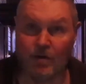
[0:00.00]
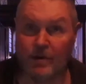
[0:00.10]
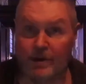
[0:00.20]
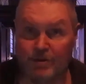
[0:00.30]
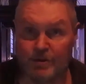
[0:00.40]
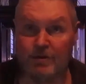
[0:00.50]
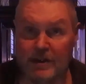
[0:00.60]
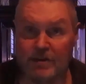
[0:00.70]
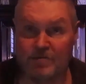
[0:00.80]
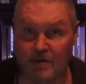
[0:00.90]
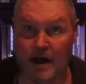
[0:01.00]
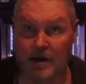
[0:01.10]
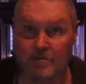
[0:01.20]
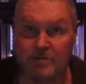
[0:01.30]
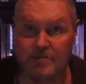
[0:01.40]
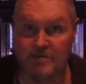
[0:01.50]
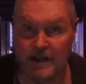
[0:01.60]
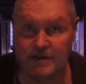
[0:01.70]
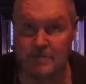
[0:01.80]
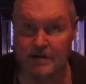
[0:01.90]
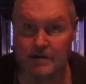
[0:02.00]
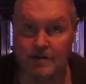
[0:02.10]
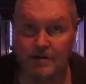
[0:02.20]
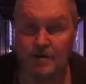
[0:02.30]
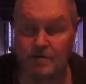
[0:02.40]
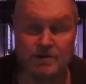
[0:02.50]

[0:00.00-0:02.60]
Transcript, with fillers: by going through his fire of refinement,